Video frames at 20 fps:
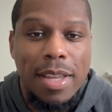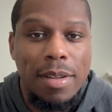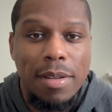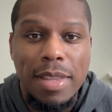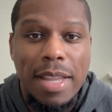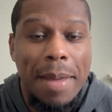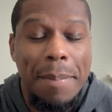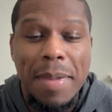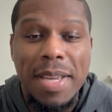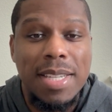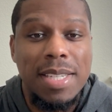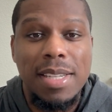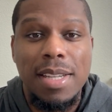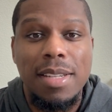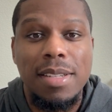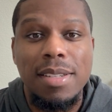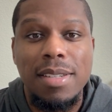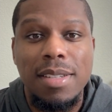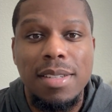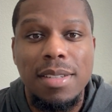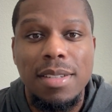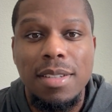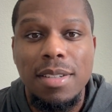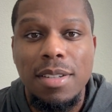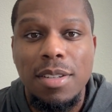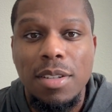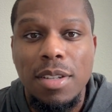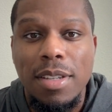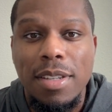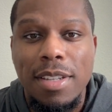that makes sense.
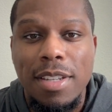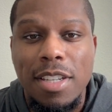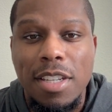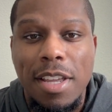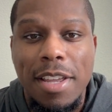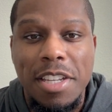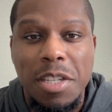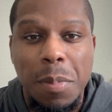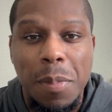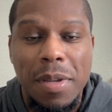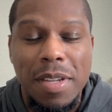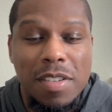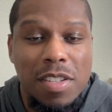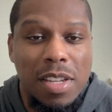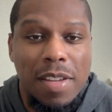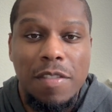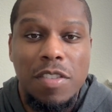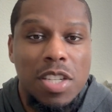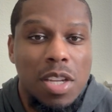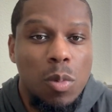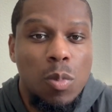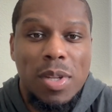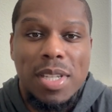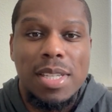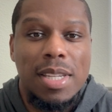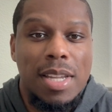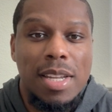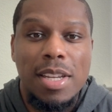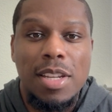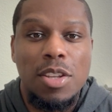If someone's
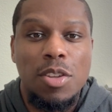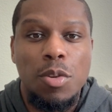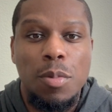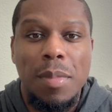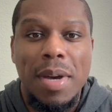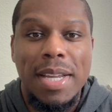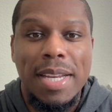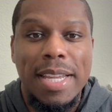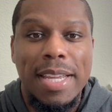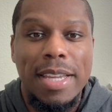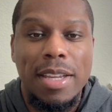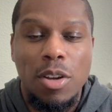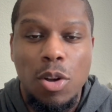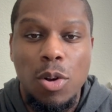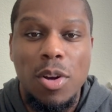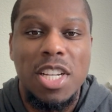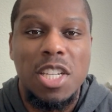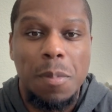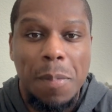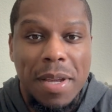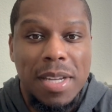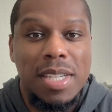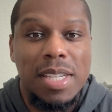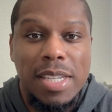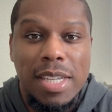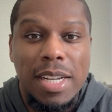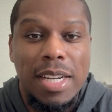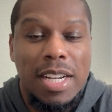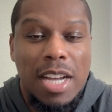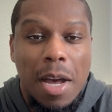lending you money, or especially
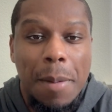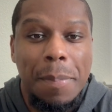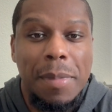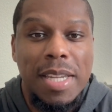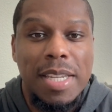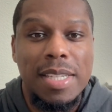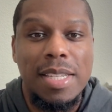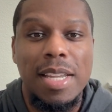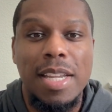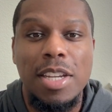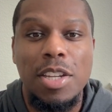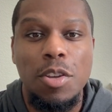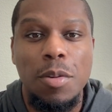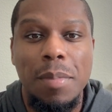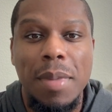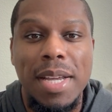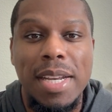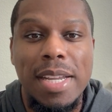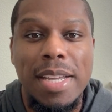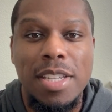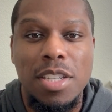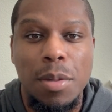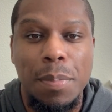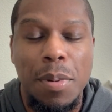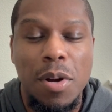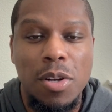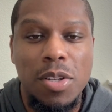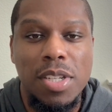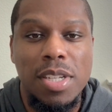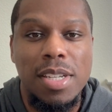a company is lending you money to
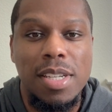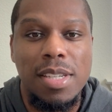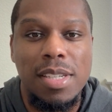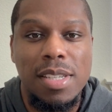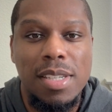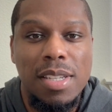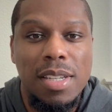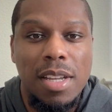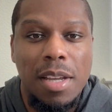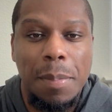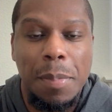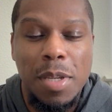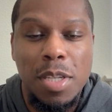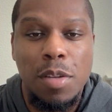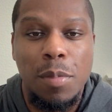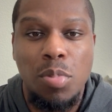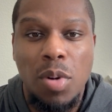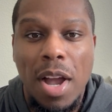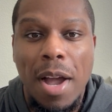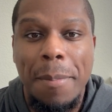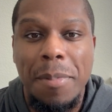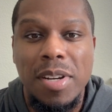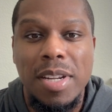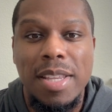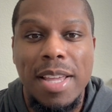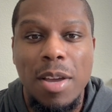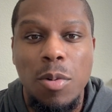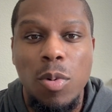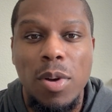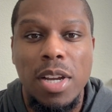purchase a piece of property,
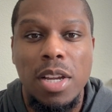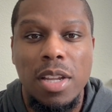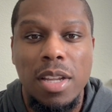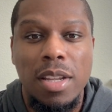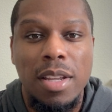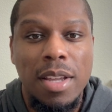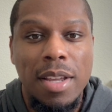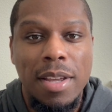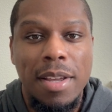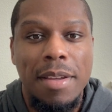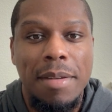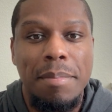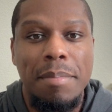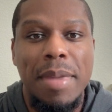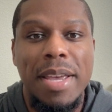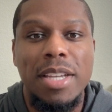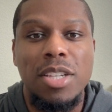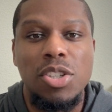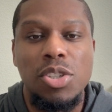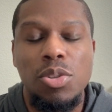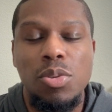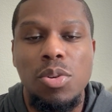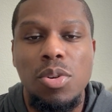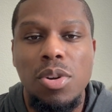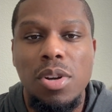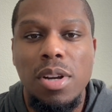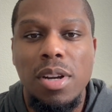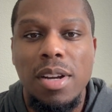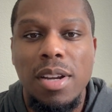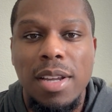they want to make
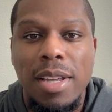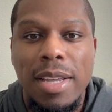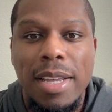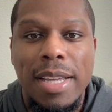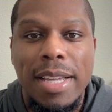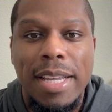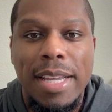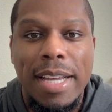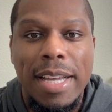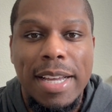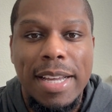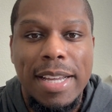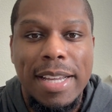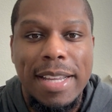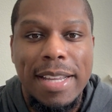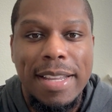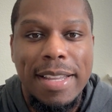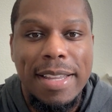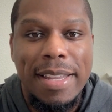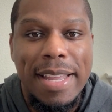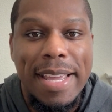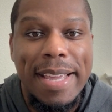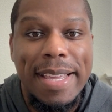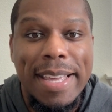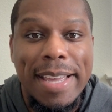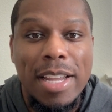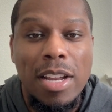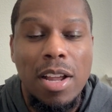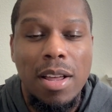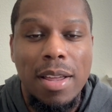sure they
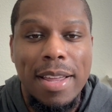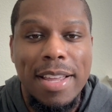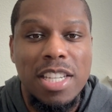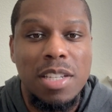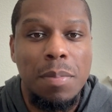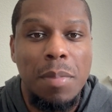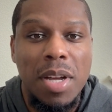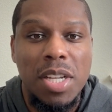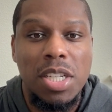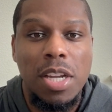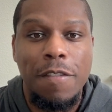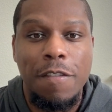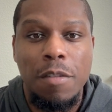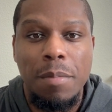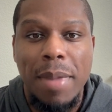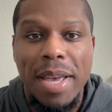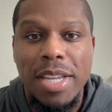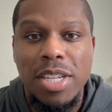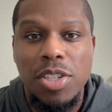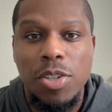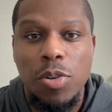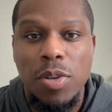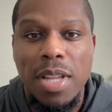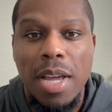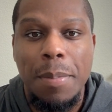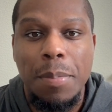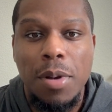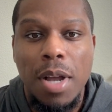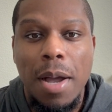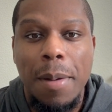get as much information on that
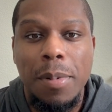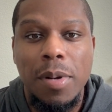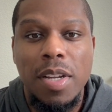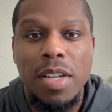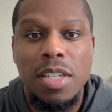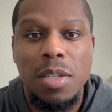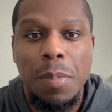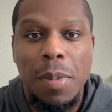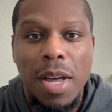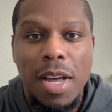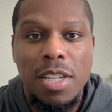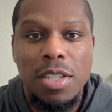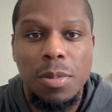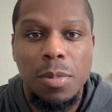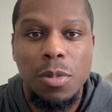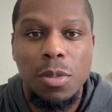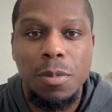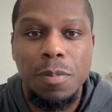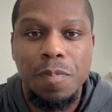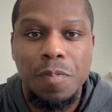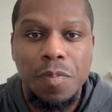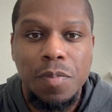property as possible.